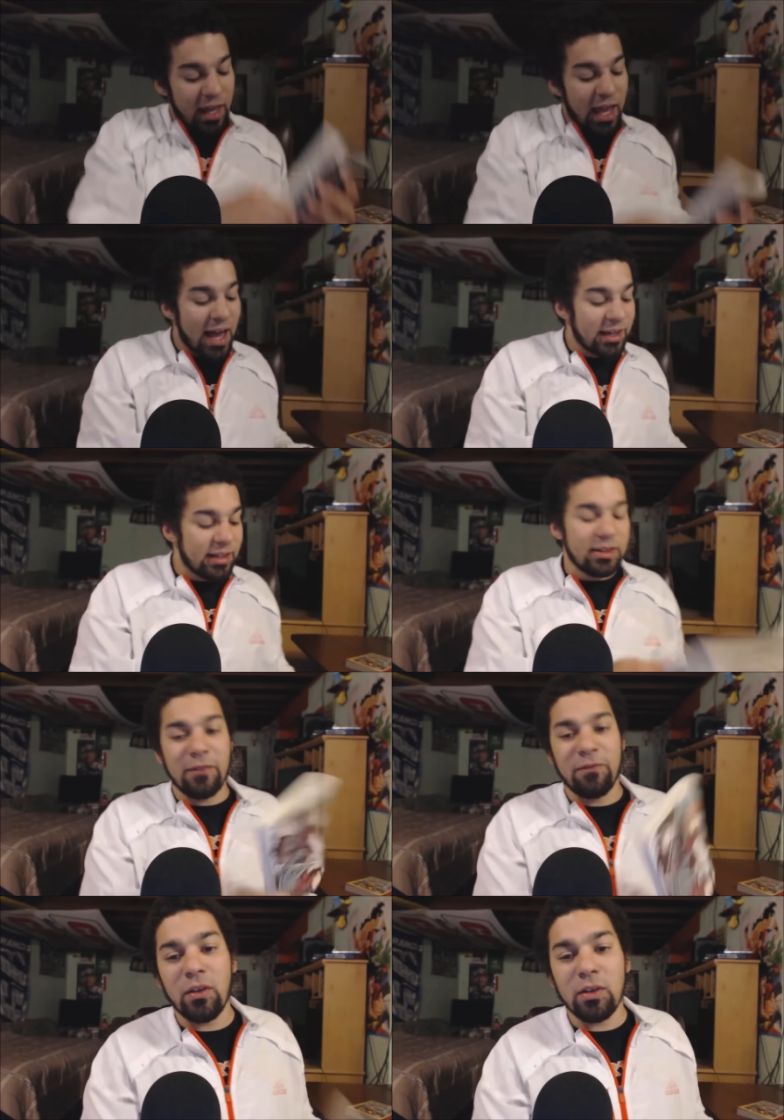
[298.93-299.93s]
they add in,
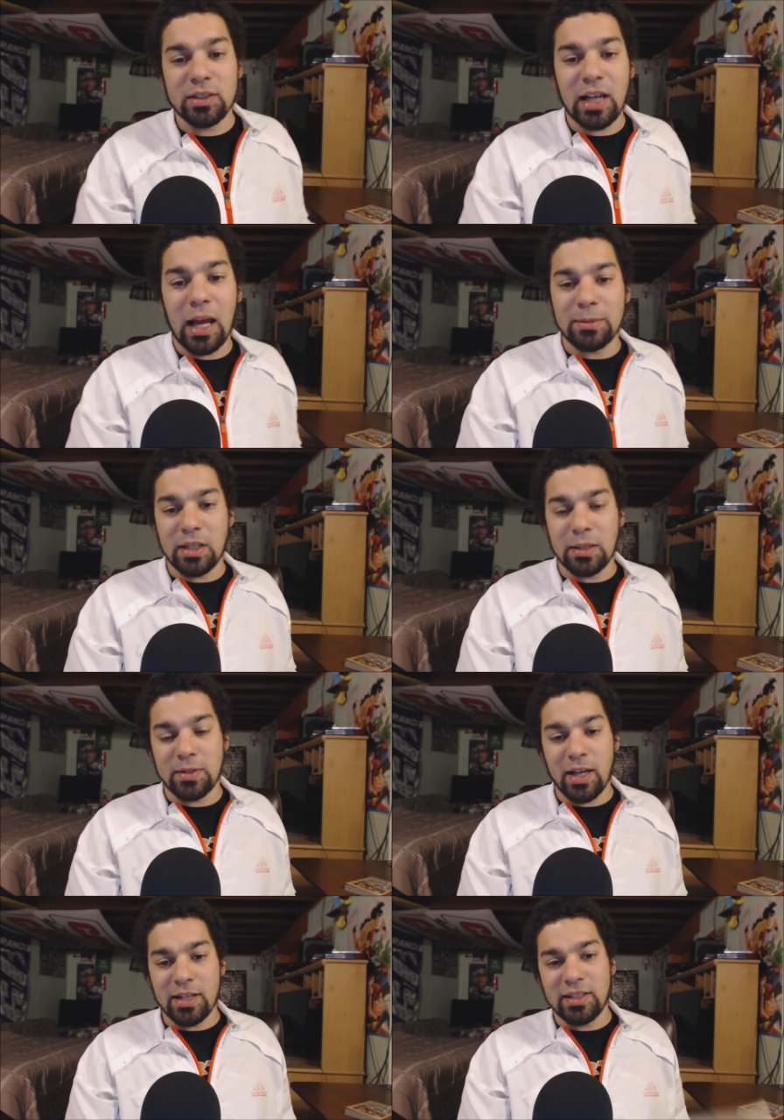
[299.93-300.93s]
they fill in the time
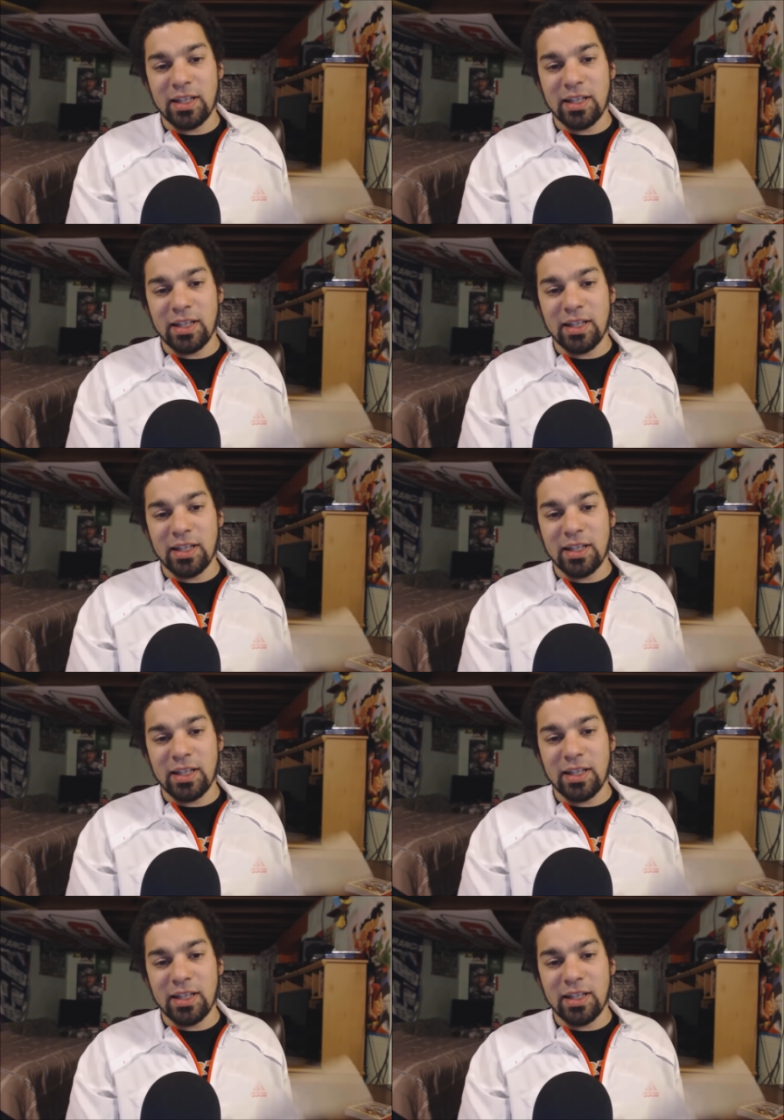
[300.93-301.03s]
skips, guys.